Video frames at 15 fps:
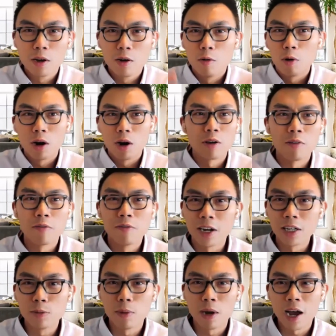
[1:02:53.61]
what other
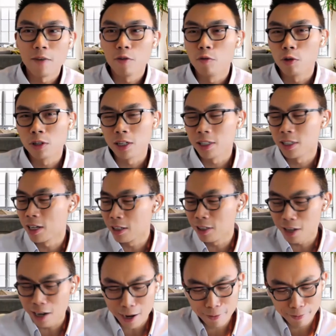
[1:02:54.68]
advice you might have for folks listening today?